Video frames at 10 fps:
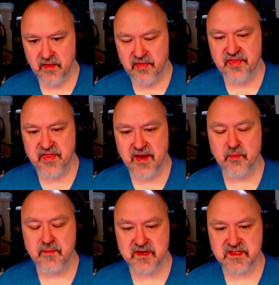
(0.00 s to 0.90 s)
then
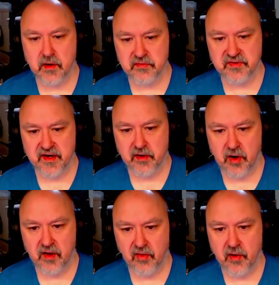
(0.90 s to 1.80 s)
we must alternate
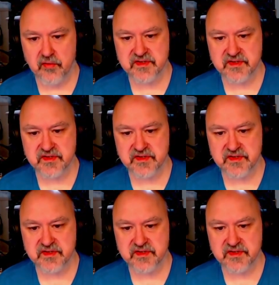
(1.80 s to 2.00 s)
high, low.